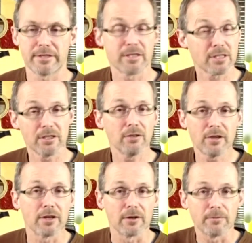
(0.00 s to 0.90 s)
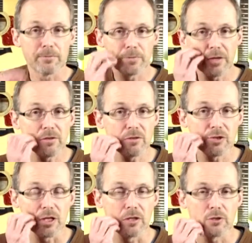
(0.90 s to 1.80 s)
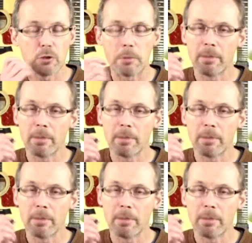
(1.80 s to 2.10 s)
It's still there. Nothing's changed.